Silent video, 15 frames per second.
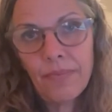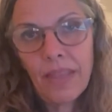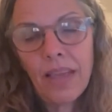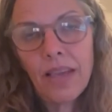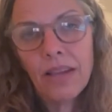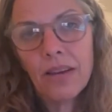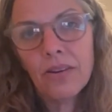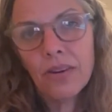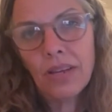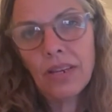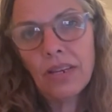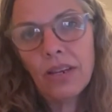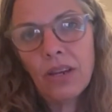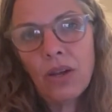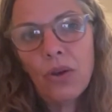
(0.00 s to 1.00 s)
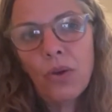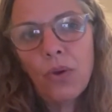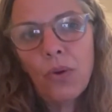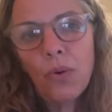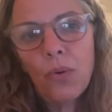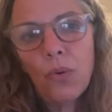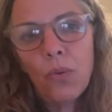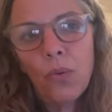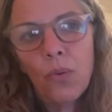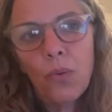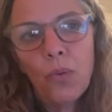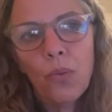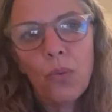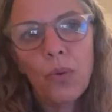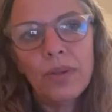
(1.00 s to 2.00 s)
Aaron,
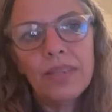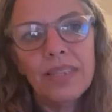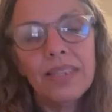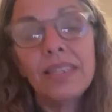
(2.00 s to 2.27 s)
was